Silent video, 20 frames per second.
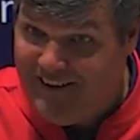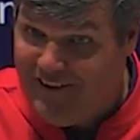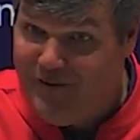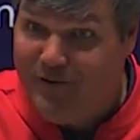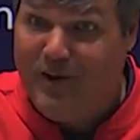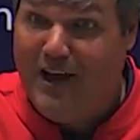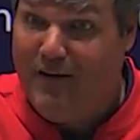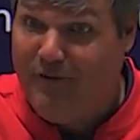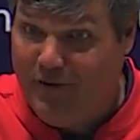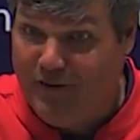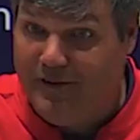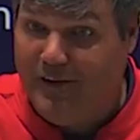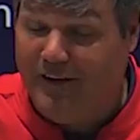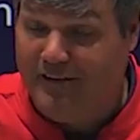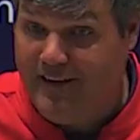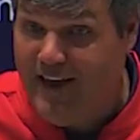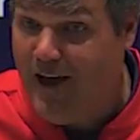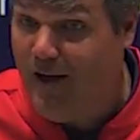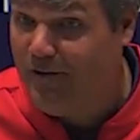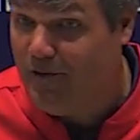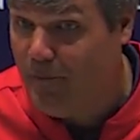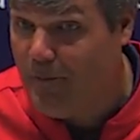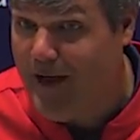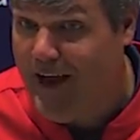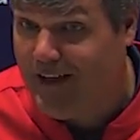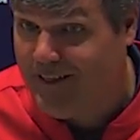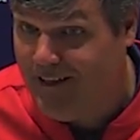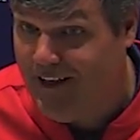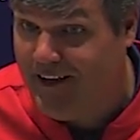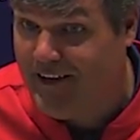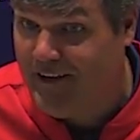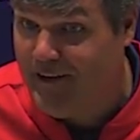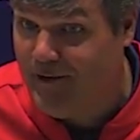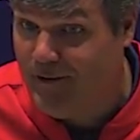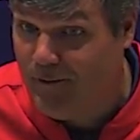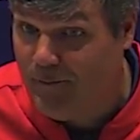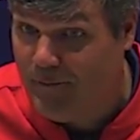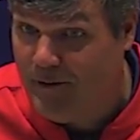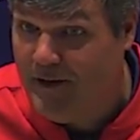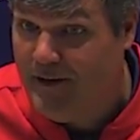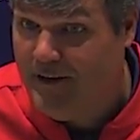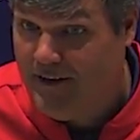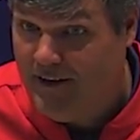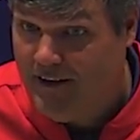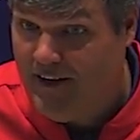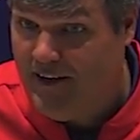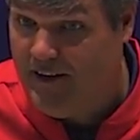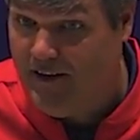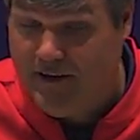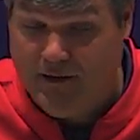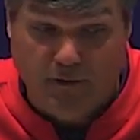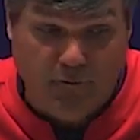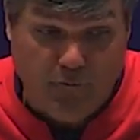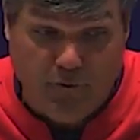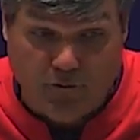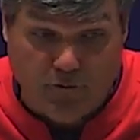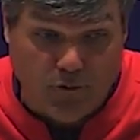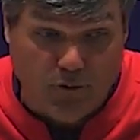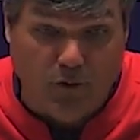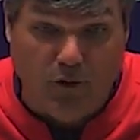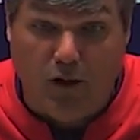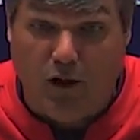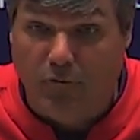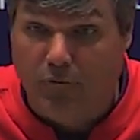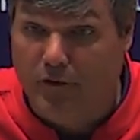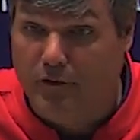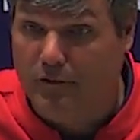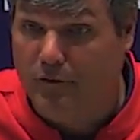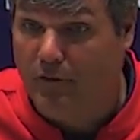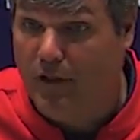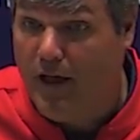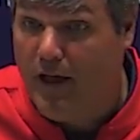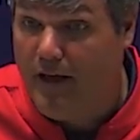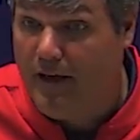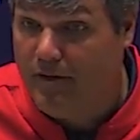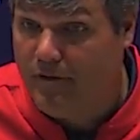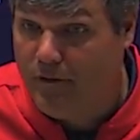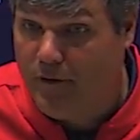Then you have a talented back like him in a physical offensive line.